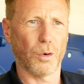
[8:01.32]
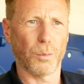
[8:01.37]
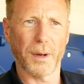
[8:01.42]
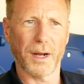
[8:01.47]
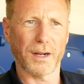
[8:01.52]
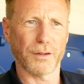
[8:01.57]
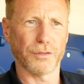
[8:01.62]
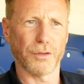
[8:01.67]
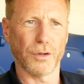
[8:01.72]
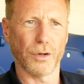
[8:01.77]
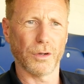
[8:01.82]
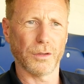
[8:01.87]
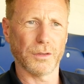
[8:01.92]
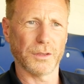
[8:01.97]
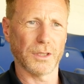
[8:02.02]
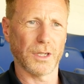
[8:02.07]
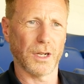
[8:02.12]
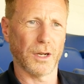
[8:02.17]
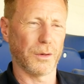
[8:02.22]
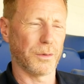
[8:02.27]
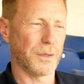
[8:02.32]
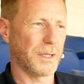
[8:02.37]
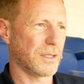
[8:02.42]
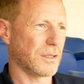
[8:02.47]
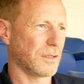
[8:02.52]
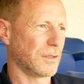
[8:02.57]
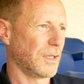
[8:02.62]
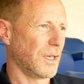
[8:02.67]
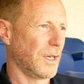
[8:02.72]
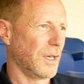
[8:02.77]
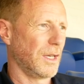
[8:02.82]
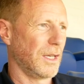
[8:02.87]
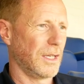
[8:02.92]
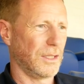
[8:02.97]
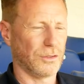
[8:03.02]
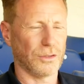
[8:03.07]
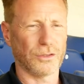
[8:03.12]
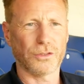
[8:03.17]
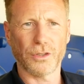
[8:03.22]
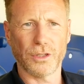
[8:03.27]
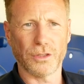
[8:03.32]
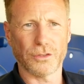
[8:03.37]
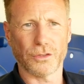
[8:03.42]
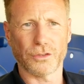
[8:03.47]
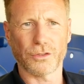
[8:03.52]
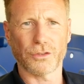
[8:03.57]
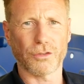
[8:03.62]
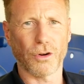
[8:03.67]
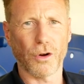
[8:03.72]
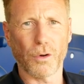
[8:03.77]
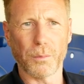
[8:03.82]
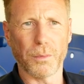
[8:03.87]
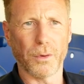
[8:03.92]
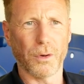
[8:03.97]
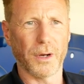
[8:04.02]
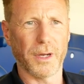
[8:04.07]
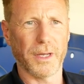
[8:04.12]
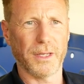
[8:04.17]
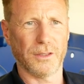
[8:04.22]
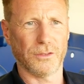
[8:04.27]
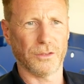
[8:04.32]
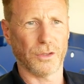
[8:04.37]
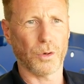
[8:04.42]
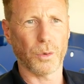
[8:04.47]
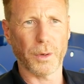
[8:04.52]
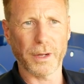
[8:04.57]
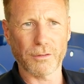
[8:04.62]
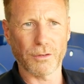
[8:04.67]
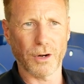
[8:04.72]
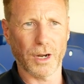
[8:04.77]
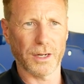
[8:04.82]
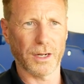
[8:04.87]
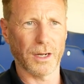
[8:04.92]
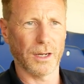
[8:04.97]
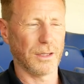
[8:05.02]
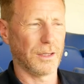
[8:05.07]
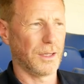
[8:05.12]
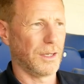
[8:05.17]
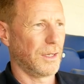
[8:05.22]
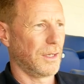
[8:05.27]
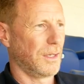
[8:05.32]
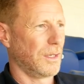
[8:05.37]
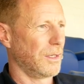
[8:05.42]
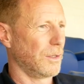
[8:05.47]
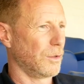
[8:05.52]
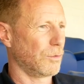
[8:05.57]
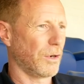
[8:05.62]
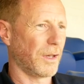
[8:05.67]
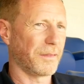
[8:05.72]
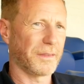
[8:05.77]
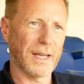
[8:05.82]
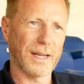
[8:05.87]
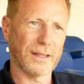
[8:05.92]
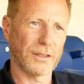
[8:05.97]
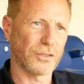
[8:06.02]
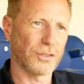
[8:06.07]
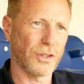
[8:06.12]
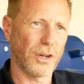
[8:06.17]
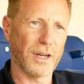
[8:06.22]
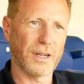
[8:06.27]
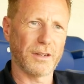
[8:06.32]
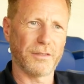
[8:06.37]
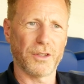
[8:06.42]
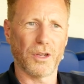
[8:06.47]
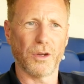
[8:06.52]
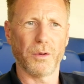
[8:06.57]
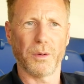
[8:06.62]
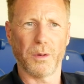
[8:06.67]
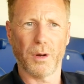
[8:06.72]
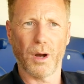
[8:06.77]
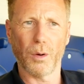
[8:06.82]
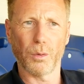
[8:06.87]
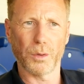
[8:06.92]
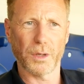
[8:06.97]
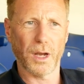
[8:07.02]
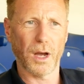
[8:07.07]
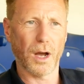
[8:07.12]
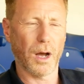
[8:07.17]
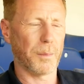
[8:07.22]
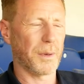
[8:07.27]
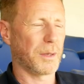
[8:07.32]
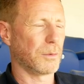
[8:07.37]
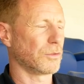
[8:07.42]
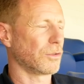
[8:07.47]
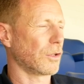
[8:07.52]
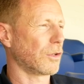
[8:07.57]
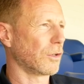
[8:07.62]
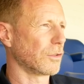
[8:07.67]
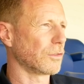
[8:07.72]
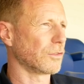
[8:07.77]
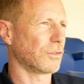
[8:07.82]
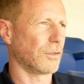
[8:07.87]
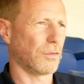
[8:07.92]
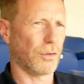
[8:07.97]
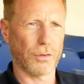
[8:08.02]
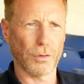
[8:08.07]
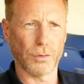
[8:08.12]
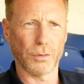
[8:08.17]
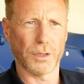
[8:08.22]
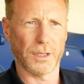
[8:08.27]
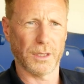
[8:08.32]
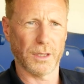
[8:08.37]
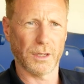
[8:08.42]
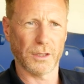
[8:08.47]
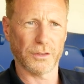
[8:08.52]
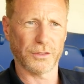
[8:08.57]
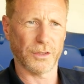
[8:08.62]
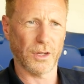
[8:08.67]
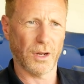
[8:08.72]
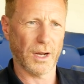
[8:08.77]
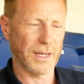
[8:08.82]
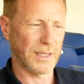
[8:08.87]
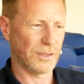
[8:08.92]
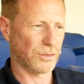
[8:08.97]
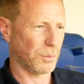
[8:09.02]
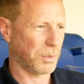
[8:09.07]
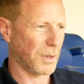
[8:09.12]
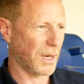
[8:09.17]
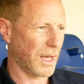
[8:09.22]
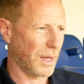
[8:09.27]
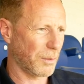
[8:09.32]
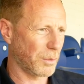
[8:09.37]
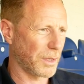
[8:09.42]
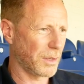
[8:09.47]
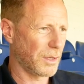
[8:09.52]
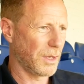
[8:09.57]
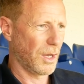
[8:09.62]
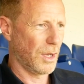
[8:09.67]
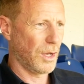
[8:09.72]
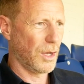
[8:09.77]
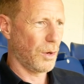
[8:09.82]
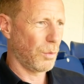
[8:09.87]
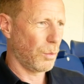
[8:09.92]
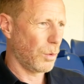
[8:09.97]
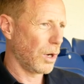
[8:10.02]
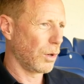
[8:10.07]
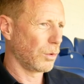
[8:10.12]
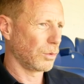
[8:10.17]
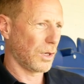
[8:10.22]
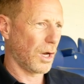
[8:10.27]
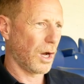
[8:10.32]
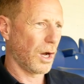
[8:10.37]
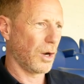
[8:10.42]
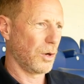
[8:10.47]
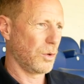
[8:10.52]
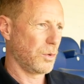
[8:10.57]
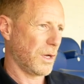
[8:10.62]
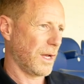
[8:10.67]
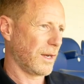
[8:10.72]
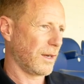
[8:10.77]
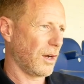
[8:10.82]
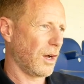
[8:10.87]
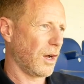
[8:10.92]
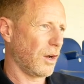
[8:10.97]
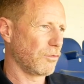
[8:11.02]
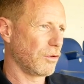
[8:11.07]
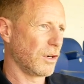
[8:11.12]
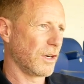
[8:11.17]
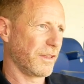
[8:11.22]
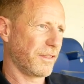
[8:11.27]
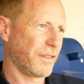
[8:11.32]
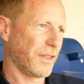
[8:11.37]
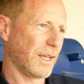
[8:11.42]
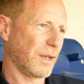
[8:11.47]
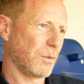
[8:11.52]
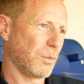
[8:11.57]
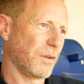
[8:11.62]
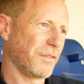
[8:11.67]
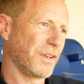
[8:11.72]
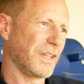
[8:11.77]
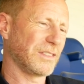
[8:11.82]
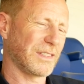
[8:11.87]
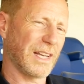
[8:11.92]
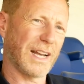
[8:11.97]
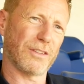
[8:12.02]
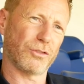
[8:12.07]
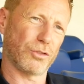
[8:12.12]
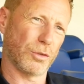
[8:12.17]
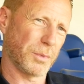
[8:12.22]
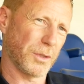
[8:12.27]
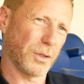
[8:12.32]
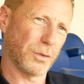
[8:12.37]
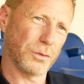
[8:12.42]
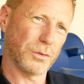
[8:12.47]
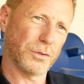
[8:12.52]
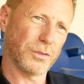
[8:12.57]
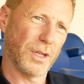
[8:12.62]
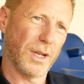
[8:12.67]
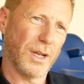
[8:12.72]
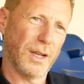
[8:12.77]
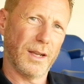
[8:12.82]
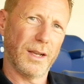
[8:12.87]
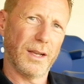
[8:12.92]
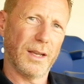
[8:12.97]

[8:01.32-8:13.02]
whole back four. You know, he could. He's a strong boy. He's a quick runner. He'll run down the side of you. He'll hold it up. He was a constant thorn in our side. He's a player we well know, and I really think with his attributes,